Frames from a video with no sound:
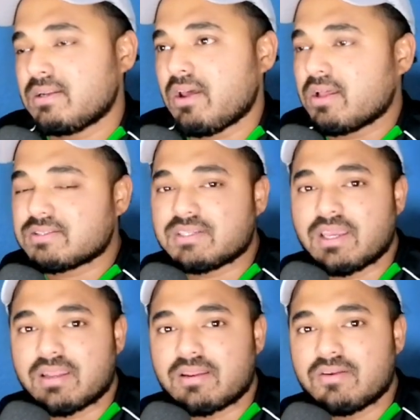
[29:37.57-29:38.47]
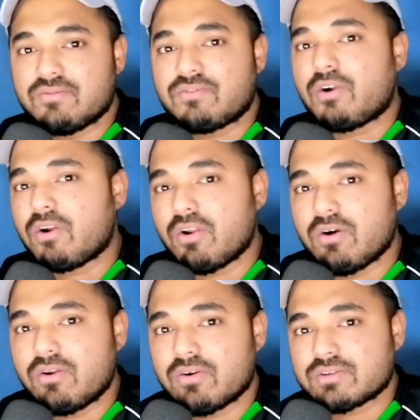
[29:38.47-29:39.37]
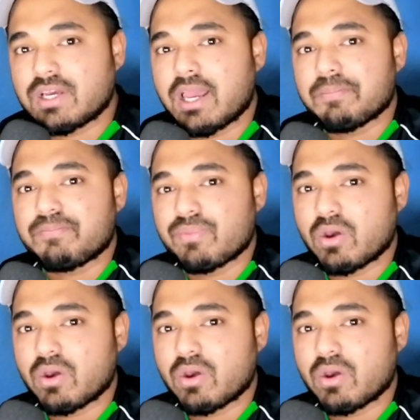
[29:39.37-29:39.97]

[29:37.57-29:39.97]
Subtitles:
not seen for a long time.